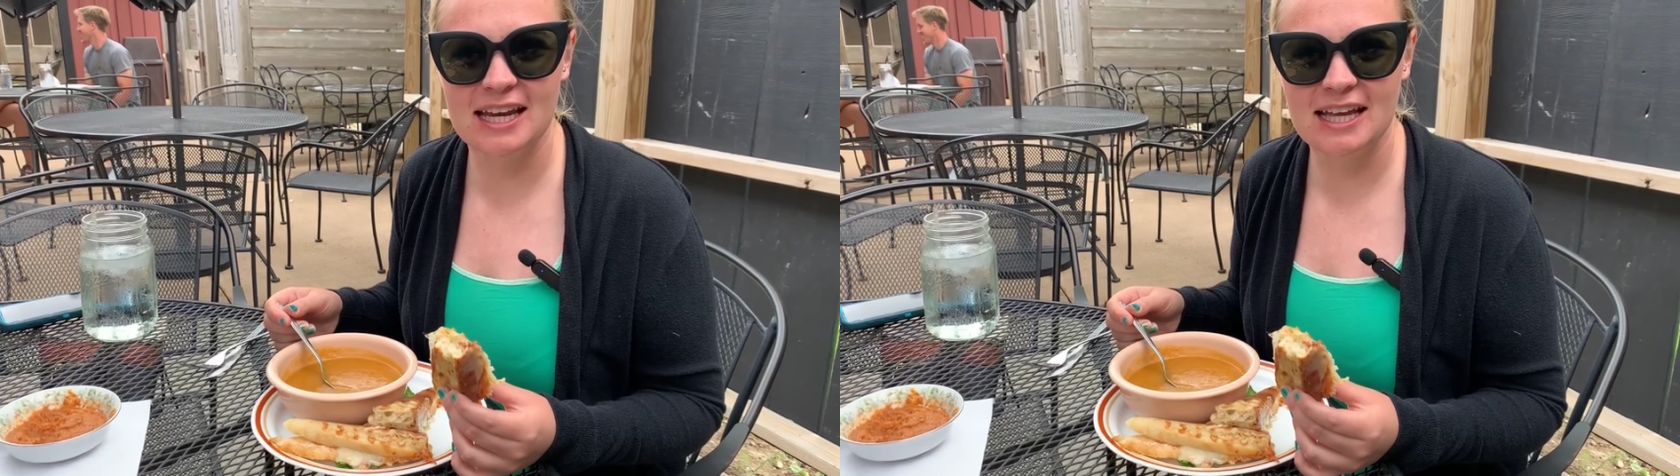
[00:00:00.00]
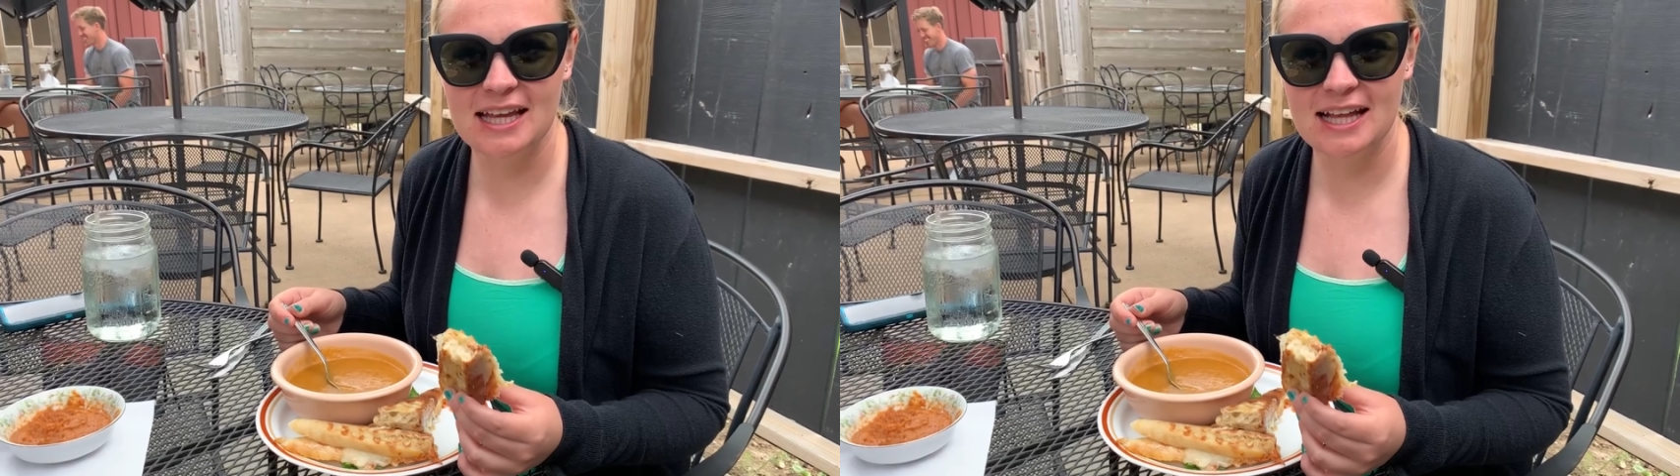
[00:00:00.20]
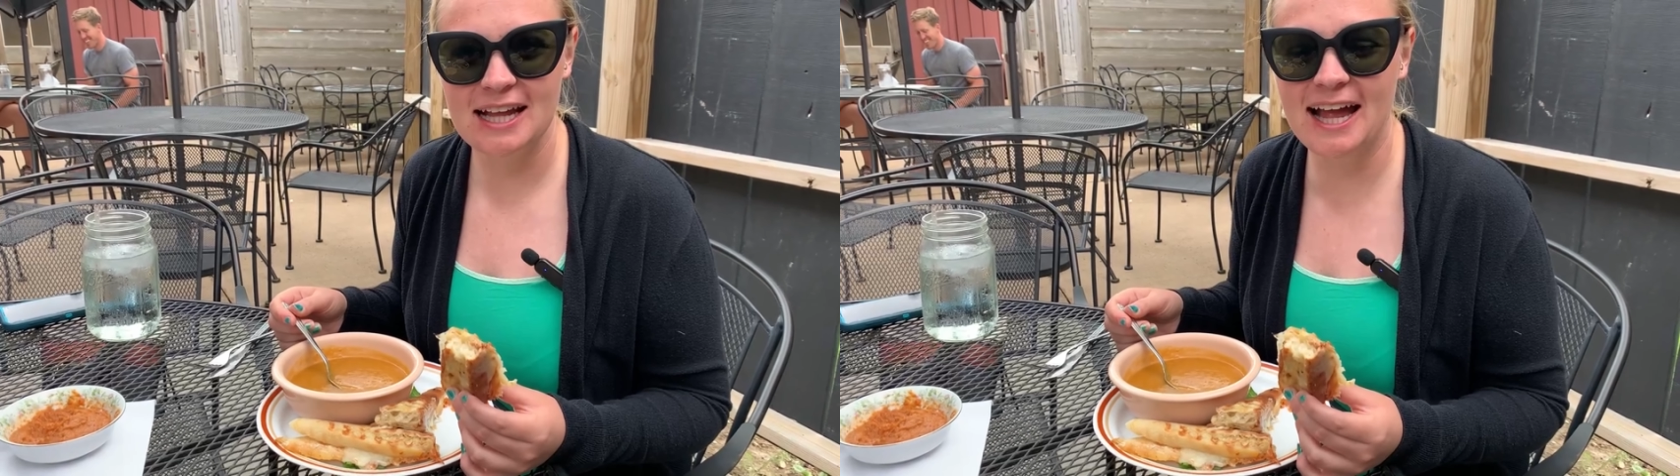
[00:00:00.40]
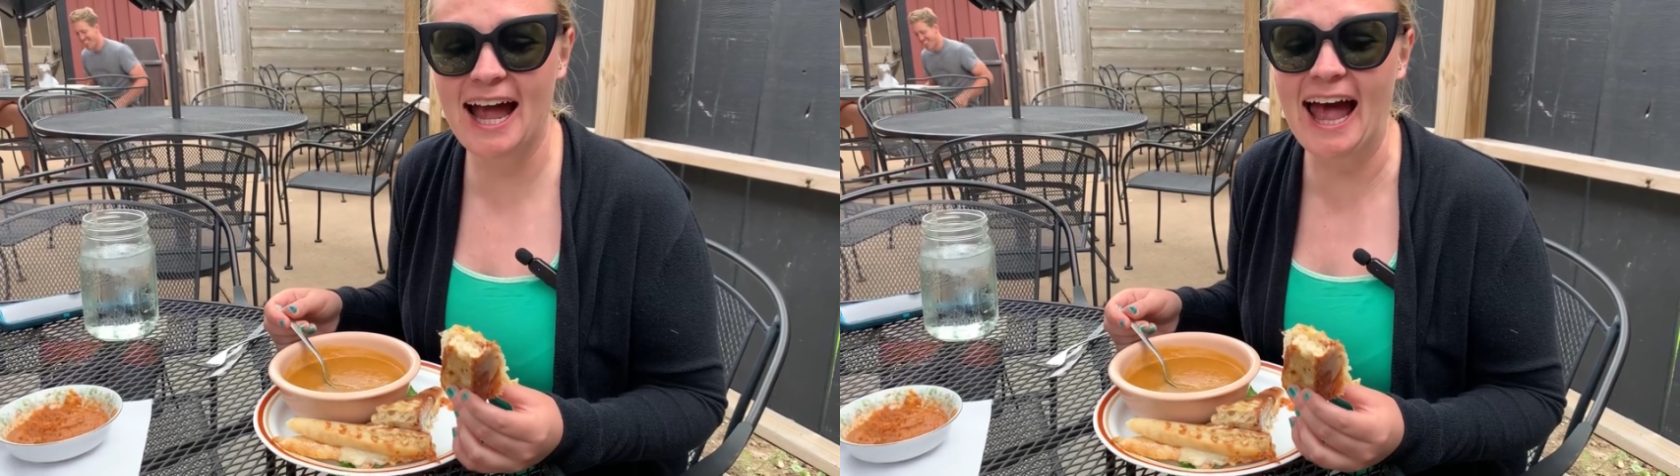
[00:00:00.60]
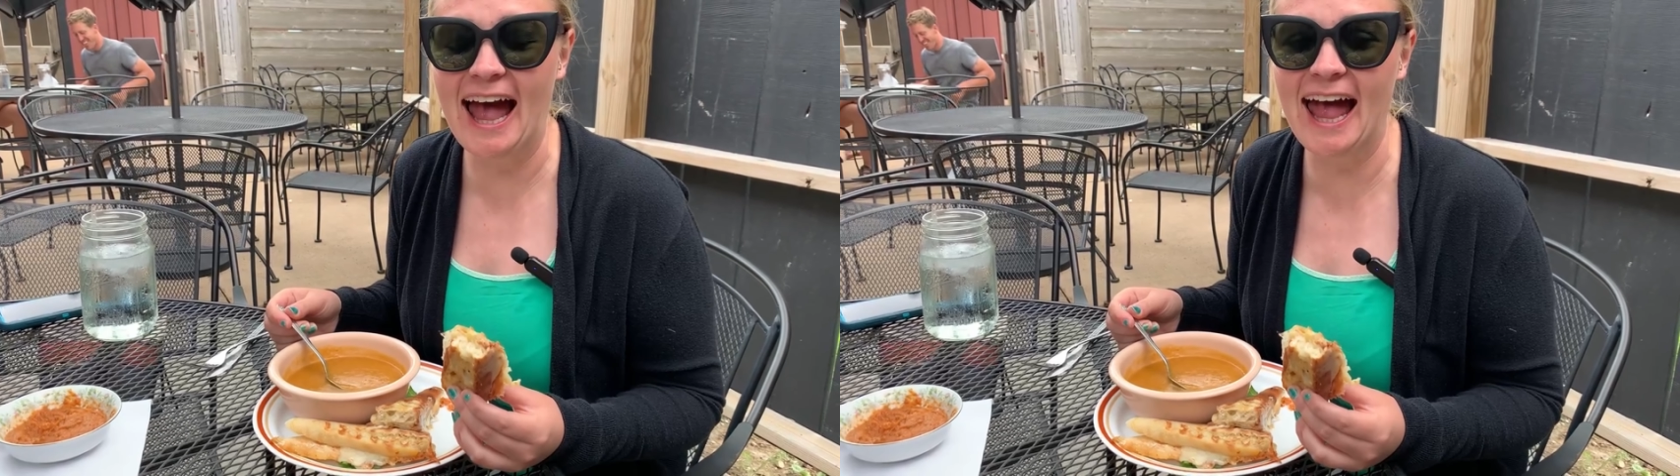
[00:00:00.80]
I
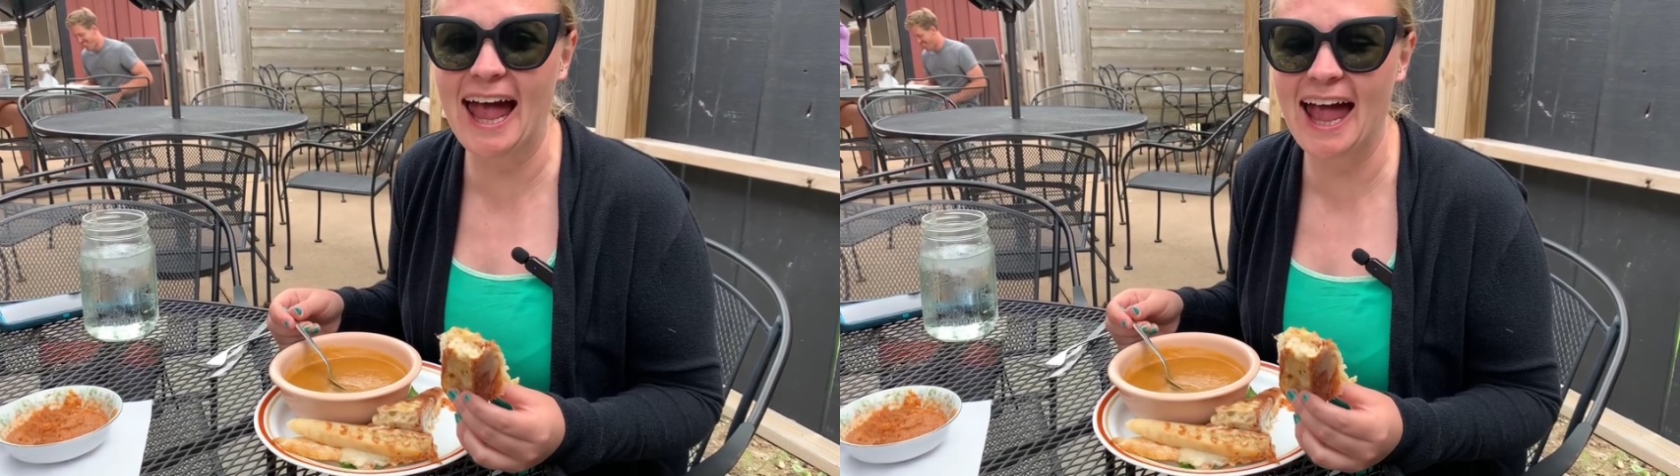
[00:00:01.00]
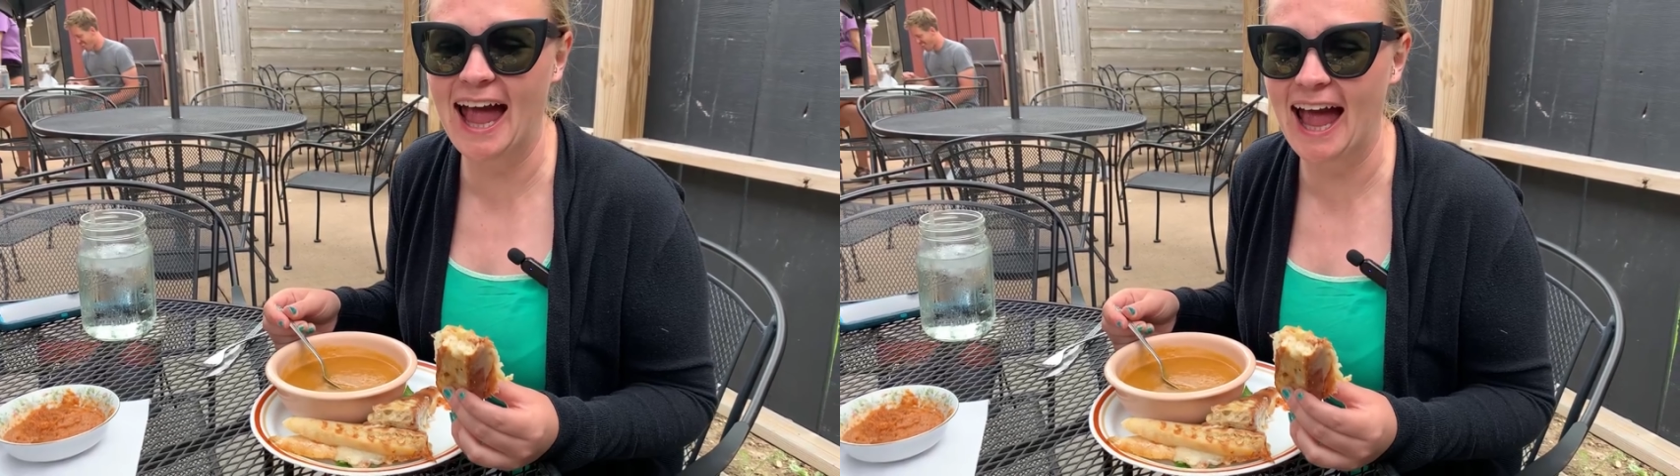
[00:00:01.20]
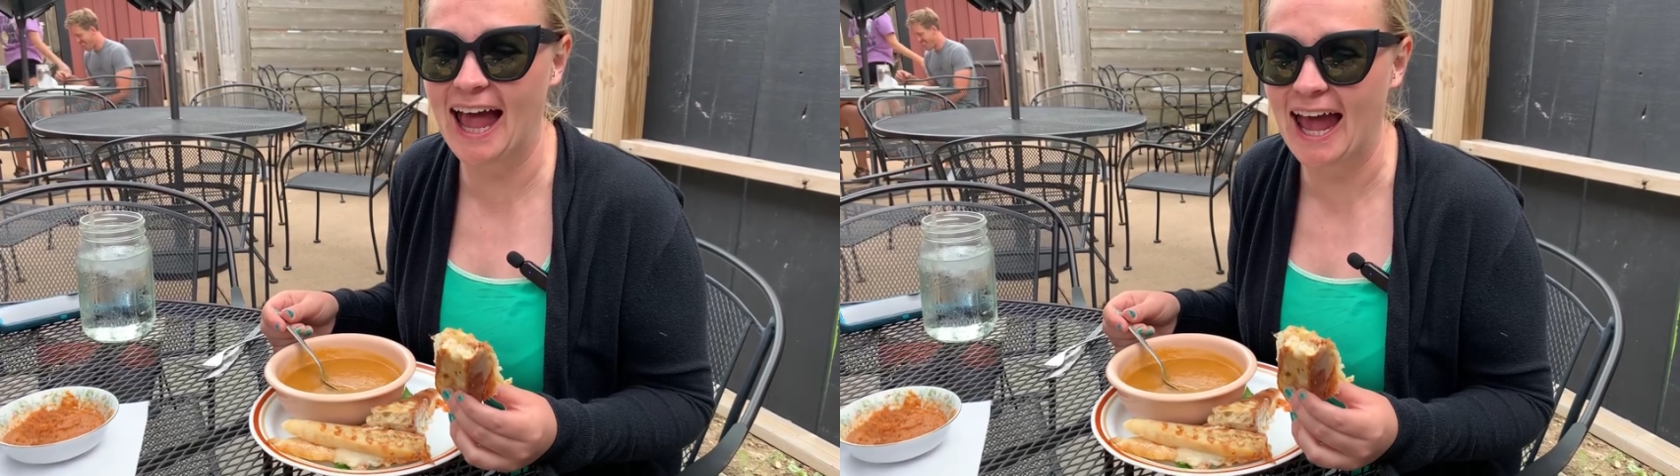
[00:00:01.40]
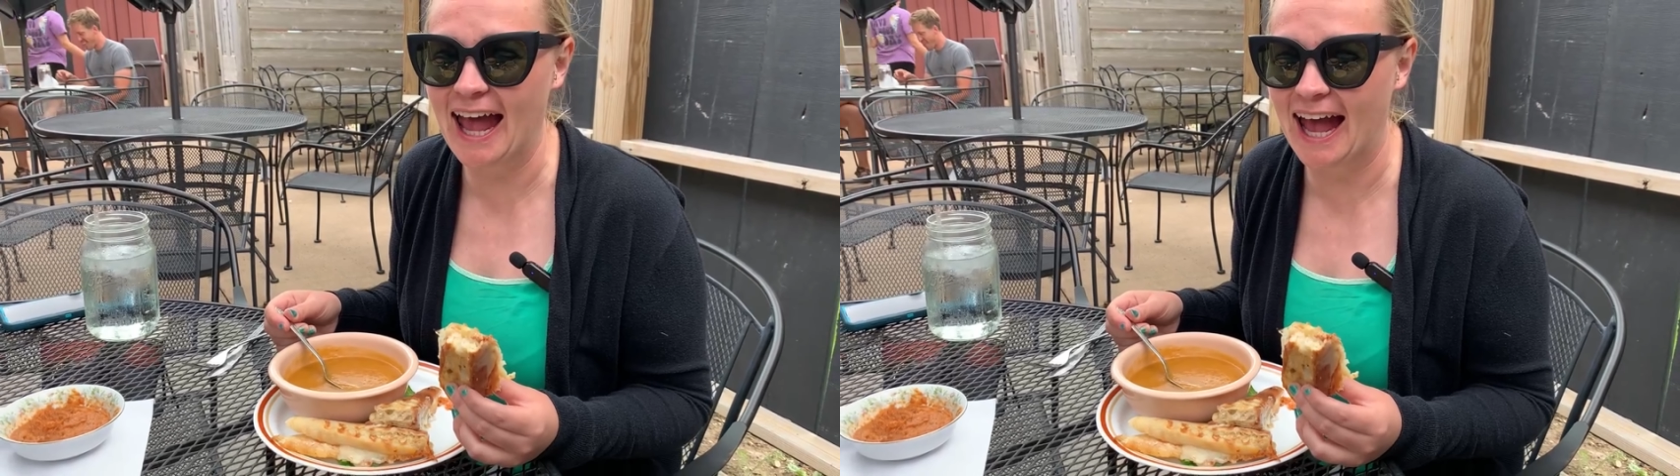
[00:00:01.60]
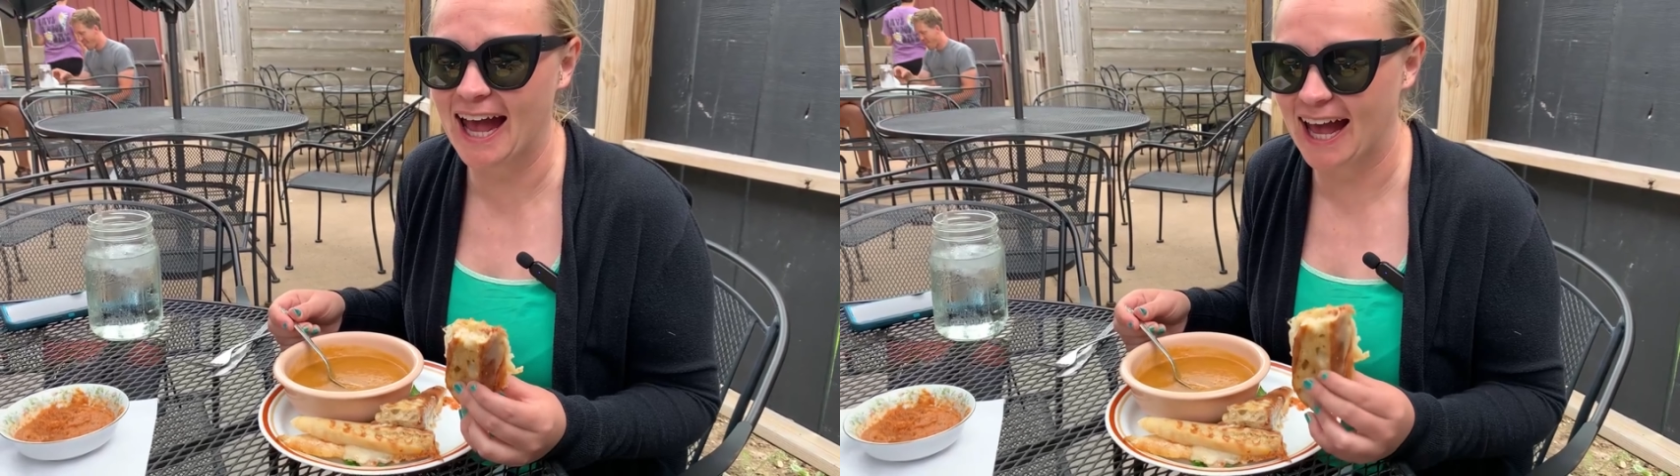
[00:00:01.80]
have no idea.